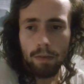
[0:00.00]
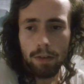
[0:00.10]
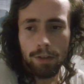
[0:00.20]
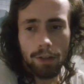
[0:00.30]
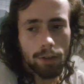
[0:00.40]

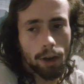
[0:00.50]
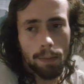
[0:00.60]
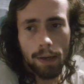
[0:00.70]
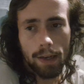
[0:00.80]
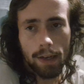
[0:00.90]
So
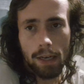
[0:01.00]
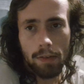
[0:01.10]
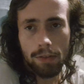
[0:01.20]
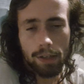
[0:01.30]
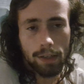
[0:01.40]
nobody can ever
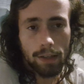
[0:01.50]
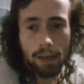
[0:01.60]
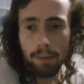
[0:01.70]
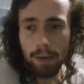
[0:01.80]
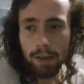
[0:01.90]
take that
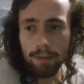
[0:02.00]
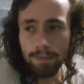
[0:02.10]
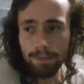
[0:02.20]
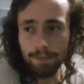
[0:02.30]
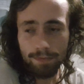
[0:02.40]
away,
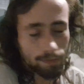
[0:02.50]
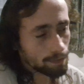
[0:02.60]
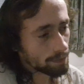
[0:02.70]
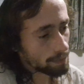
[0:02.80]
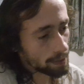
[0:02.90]

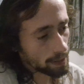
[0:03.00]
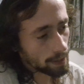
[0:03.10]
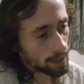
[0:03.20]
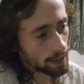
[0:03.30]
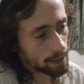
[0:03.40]

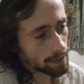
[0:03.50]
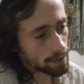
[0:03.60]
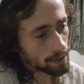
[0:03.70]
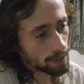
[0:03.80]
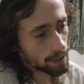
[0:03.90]
and
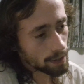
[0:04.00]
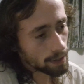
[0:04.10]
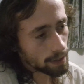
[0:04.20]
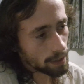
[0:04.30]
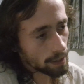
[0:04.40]

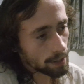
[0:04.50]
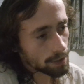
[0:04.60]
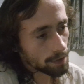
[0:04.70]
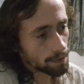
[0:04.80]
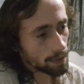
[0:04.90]
it's
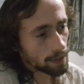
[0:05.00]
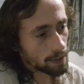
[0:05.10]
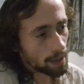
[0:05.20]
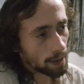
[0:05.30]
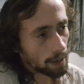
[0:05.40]
something
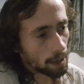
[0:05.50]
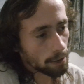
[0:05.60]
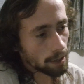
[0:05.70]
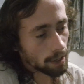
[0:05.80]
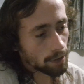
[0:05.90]
that
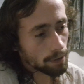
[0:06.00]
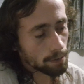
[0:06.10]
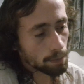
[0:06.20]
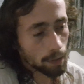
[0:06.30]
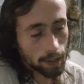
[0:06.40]
I
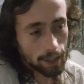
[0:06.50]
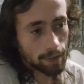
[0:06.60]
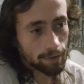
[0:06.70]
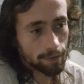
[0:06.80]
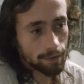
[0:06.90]
couldn't believe